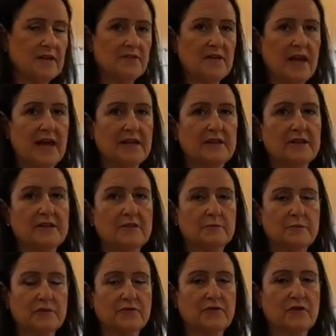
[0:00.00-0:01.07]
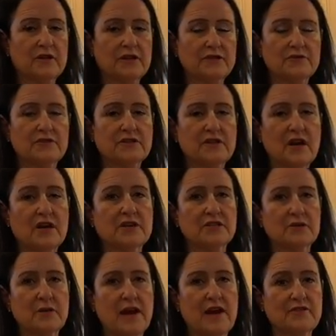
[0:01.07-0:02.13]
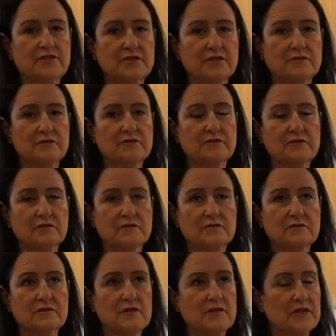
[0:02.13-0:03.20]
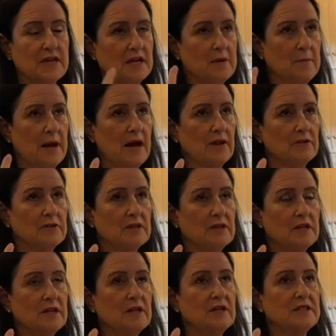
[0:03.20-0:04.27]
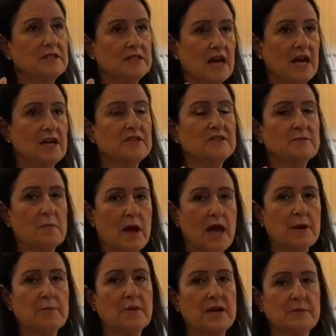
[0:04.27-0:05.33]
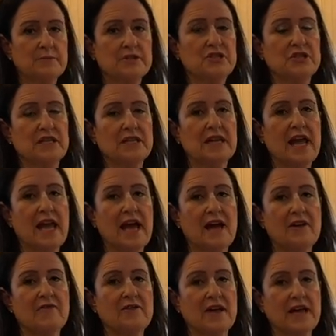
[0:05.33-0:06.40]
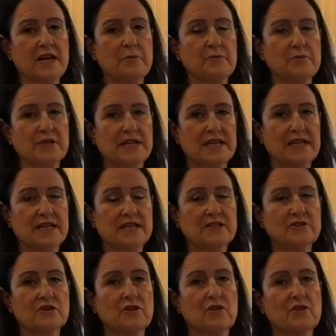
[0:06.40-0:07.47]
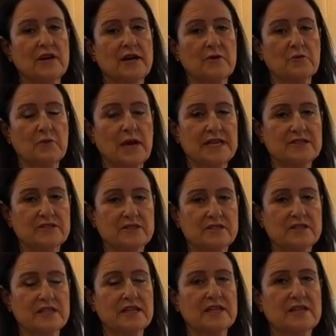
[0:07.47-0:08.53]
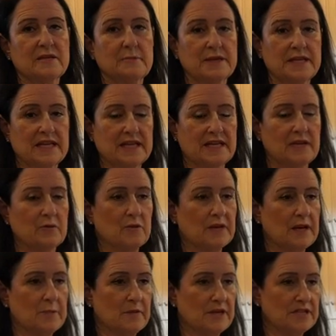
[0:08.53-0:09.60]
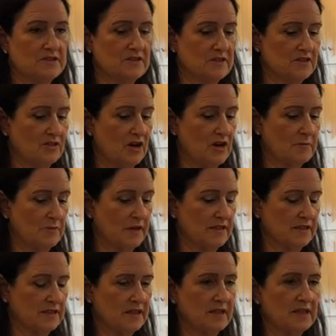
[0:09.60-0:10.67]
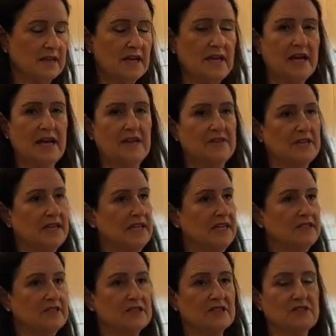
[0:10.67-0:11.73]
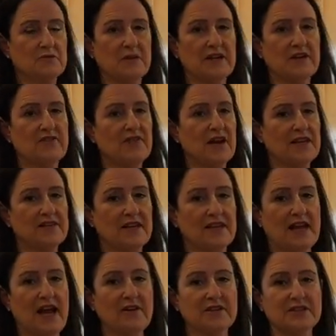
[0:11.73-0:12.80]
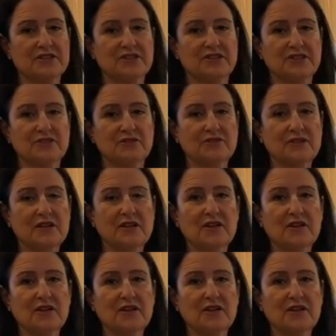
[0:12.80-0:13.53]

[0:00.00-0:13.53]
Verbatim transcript: that before you start, you have to think about, does my bread machine have a preheat or a rest in the beginning when I press the start button? And the easiest way to find that out is to